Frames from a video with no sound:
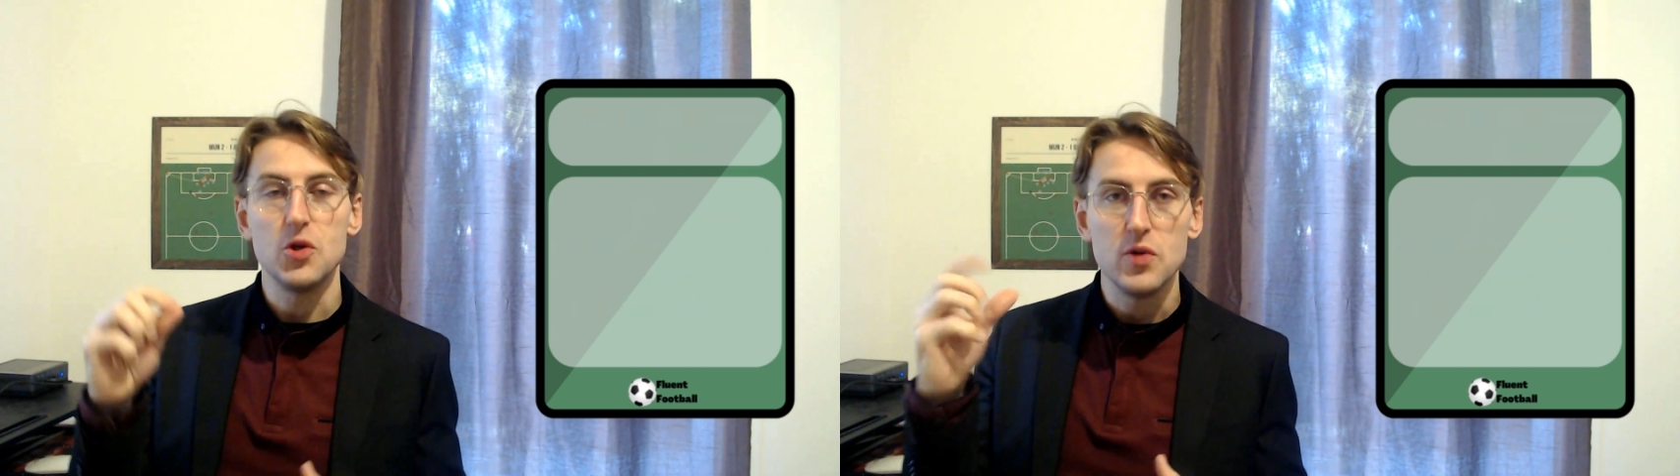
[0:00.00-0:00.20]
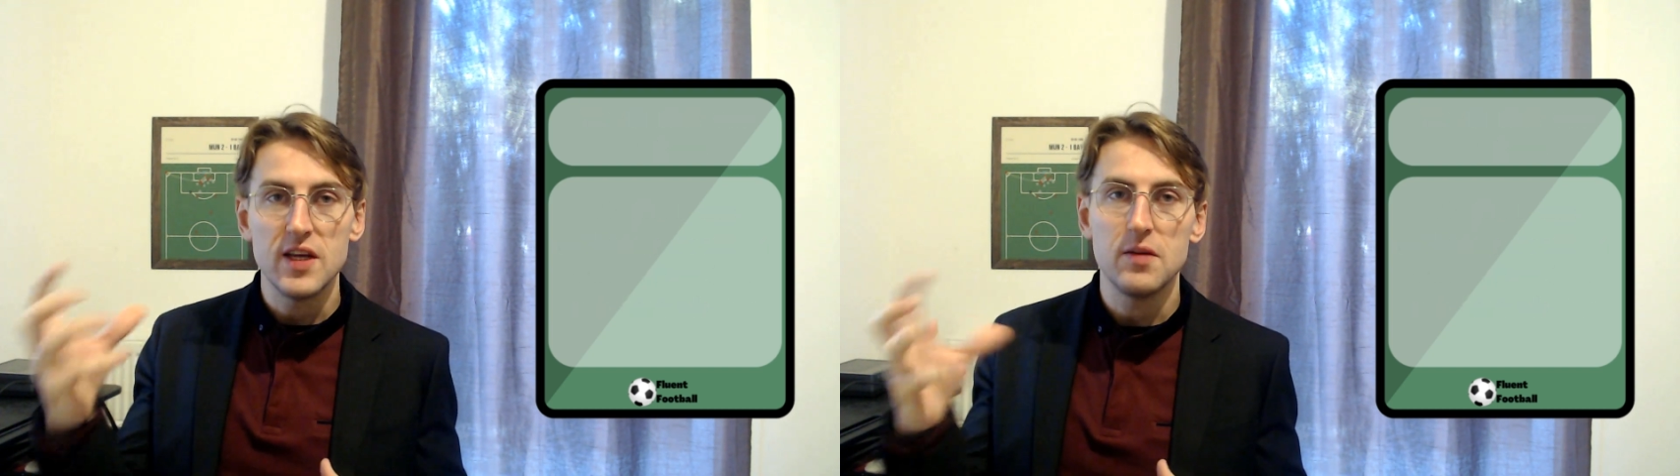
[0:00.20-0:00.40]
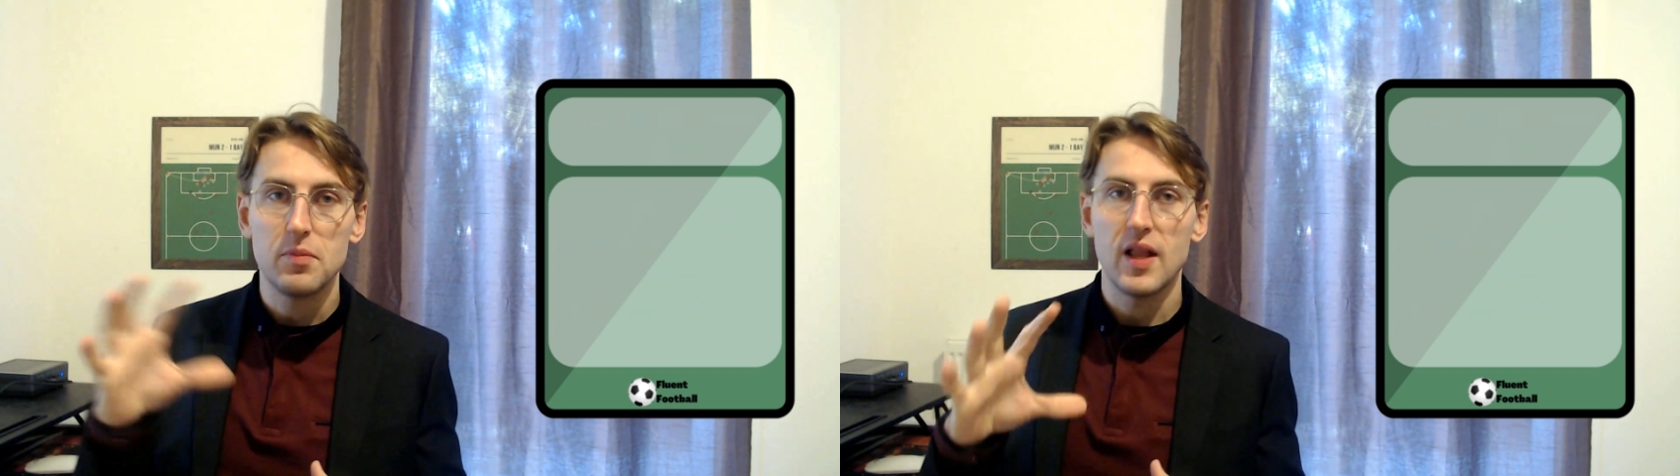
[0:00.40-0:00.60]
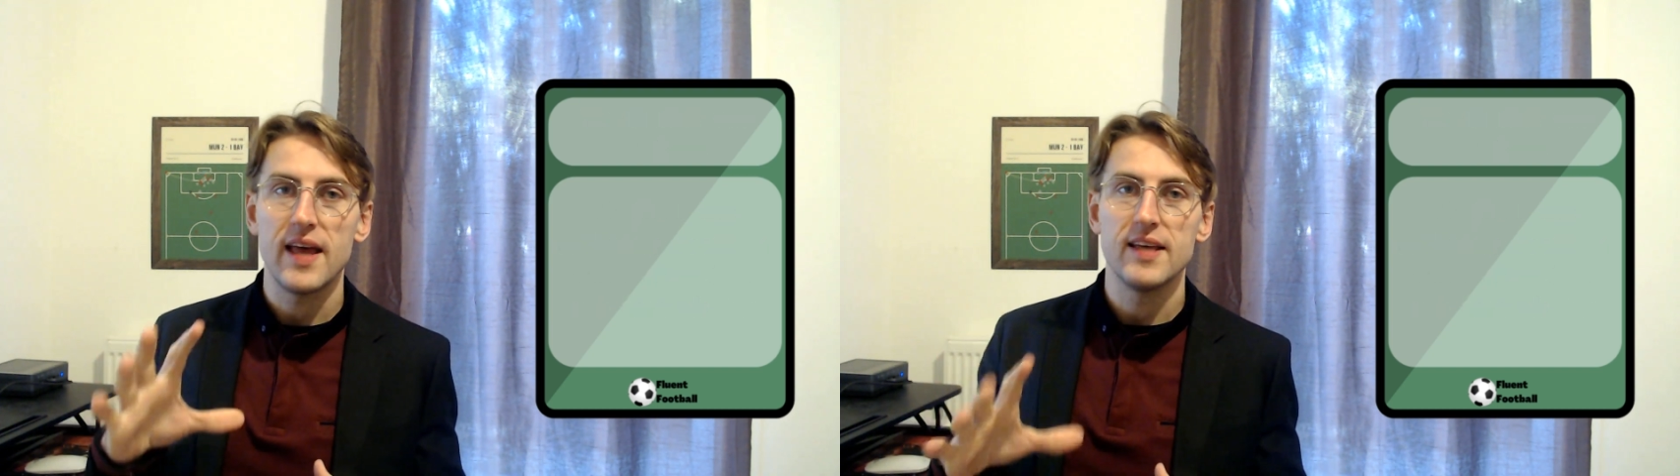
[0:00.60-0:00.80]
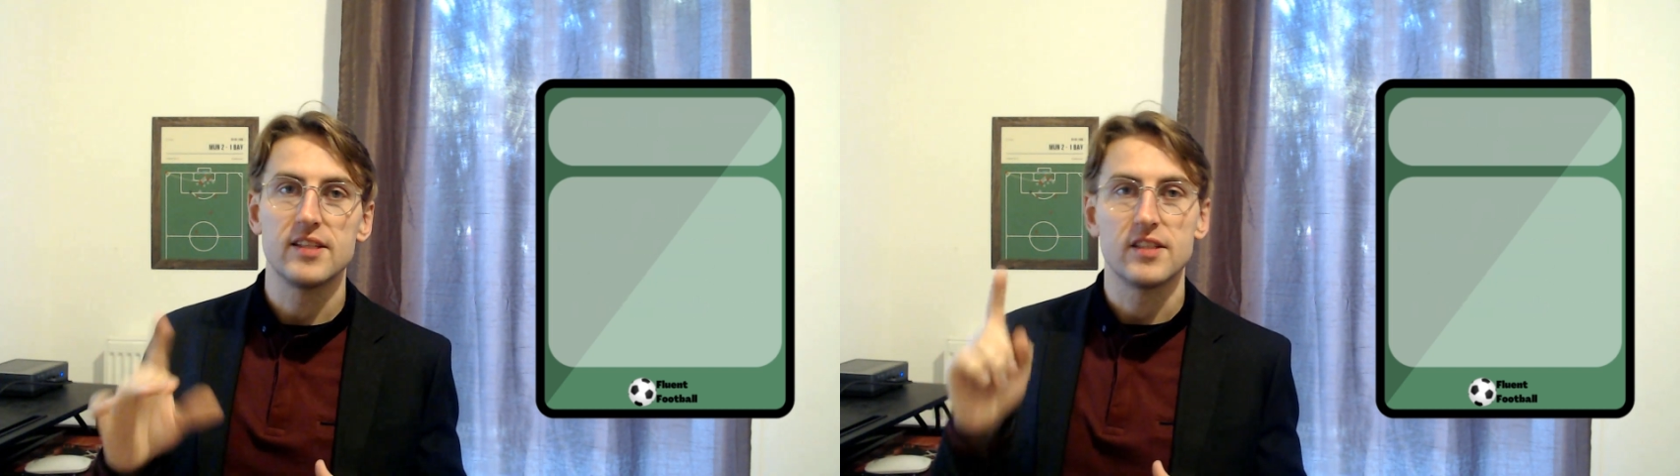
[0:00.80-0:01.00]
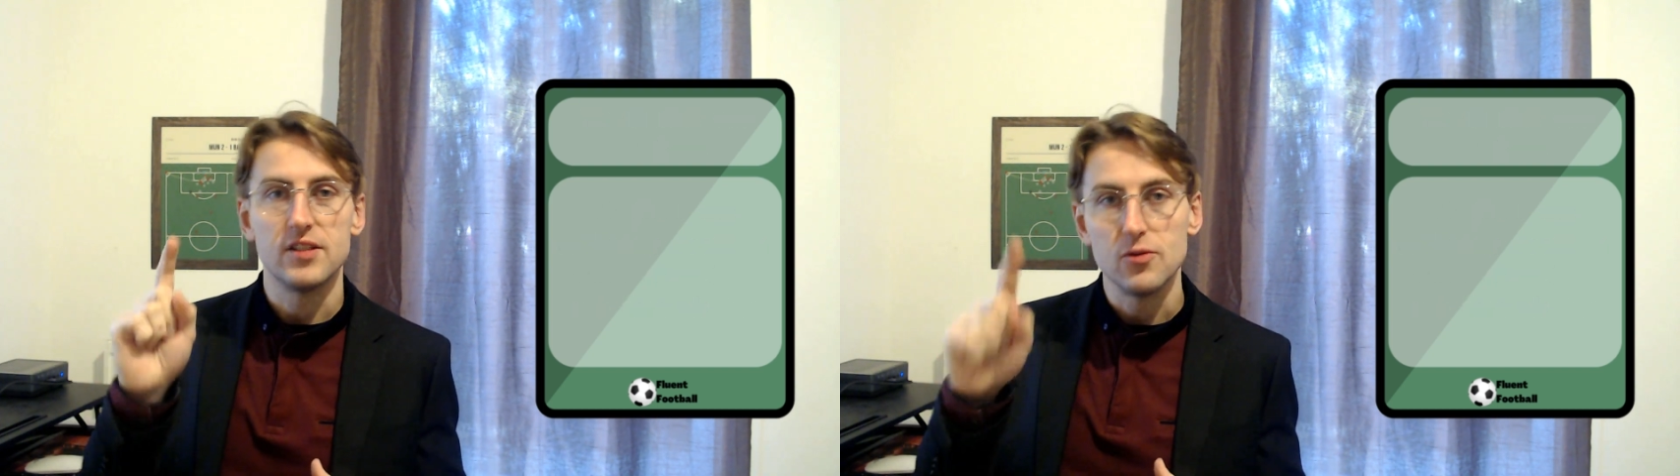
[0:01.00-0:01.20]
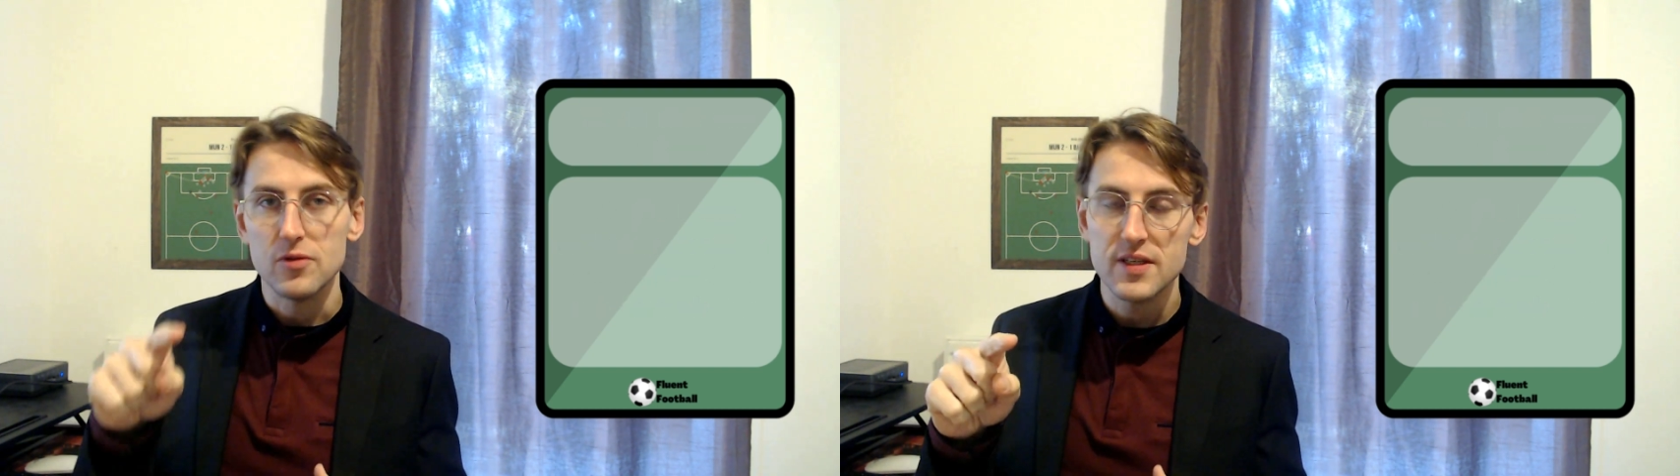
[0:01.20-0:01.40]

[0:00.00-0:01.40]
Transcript: you need players to do